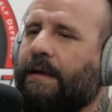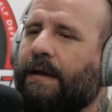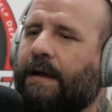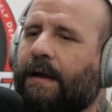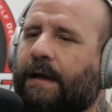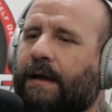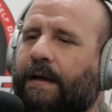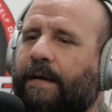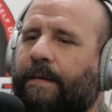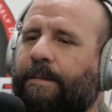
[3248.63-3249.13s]

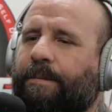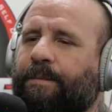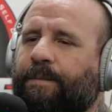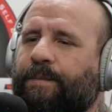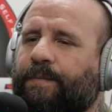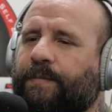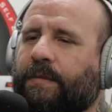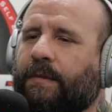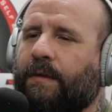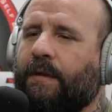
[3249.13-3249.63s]

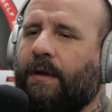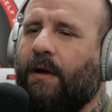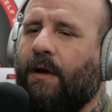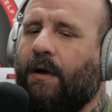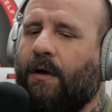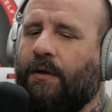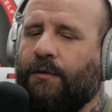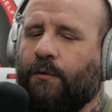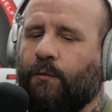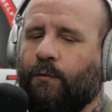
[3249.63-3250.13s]

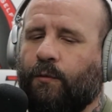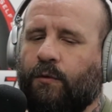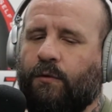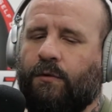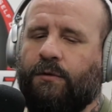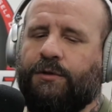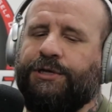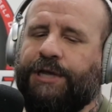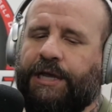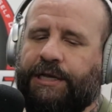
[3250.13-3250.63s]
All the
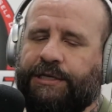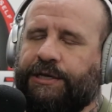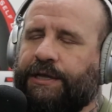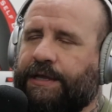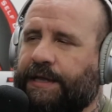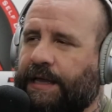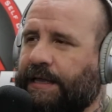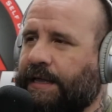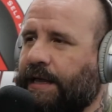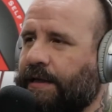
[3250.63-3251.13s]
rule
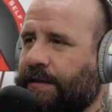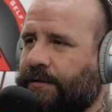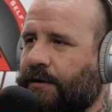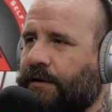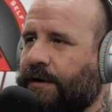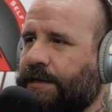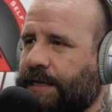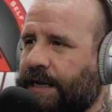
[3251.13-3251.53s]
changes that they started